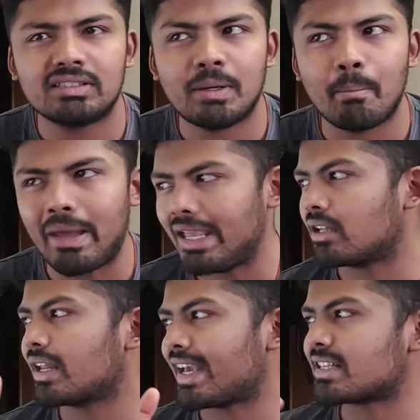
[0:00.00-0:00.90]

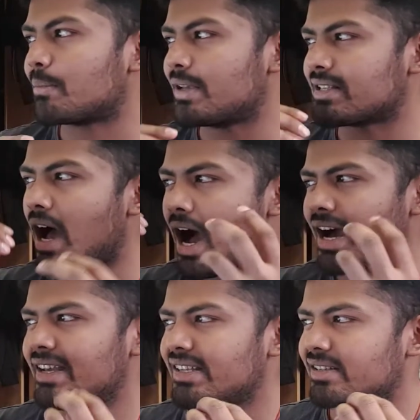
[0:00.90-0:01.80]
Mael, except his
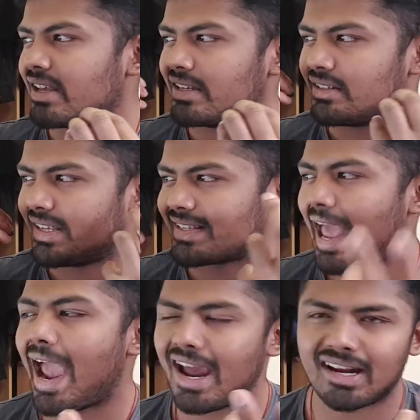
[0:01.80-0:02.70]
eyes and his
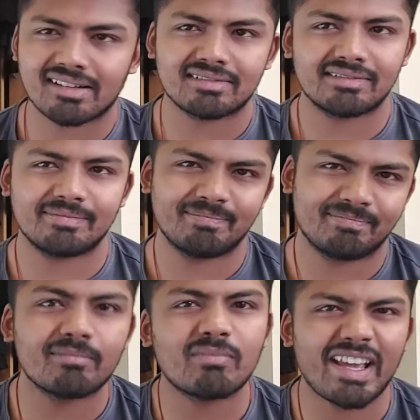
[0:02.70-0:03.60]
hair.
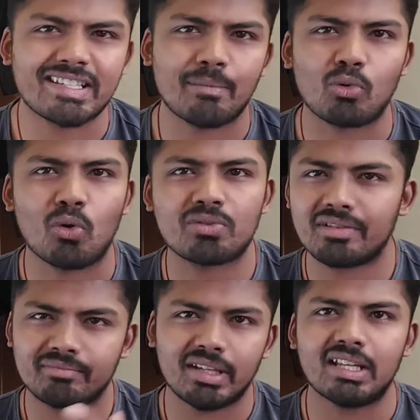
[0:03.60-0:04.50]
Except
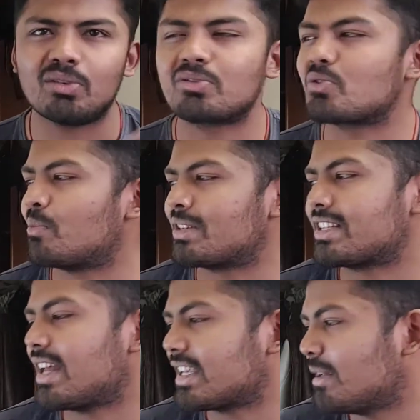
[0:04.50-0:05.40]
those, he looks so much like